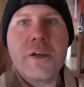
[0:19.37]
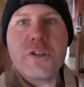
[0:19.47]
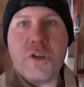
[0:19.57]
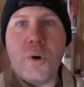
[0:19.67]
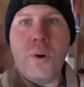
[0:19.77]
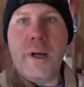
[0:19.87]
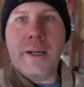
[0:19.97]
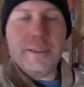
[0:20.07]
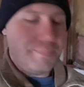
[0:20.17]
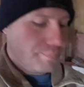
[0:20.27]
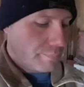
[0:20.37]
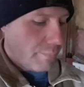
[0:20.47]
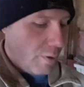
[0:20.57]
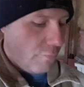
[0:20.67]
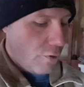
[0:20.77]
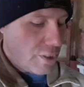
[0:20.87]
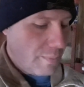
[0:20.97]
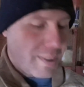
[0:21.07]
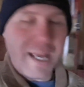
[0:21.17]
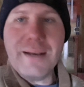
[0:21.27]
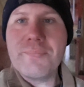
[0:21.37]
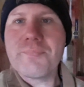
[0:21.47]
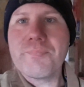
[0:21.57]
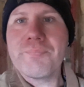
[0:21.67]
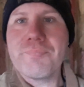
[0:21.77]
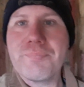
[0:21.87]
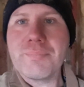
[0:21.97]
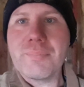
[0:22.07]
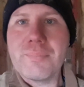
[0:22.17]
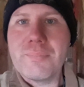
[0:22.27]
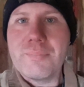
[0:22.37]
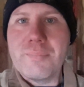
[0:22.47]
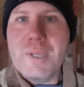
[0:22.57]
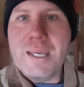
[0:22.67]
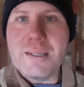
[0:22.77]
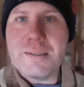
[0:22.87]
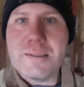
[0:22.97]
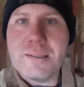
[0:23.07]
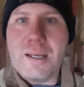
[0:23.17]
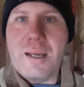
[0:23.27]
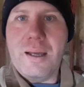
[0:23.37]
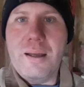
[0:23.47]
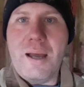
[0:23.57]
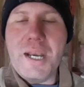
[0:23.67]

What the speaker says: So, first update is I